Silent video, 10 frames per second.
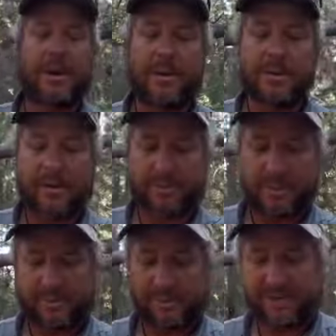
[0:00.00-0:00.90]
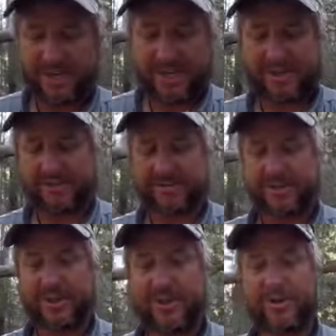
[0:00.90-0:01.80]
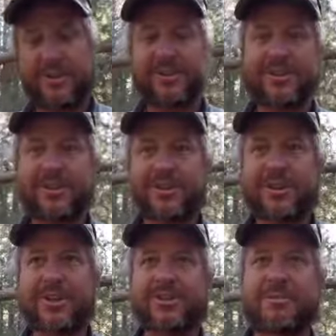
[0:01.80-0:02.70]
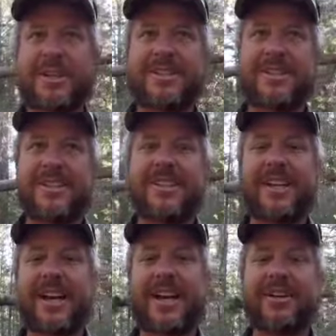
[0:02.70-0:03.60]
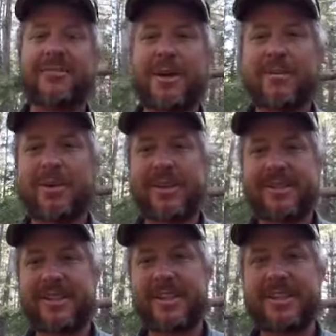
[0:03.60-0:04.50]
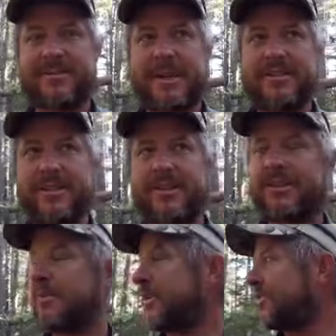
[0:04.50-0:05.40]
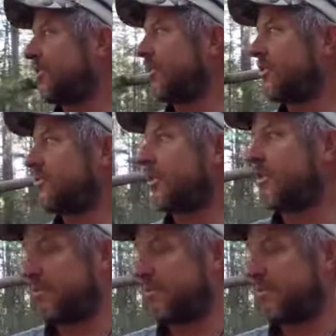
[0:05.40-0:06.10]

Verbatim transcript: I'm going to open up a chain of clothing stores called PCT Hiker Memories, and it's basically going to be shirts with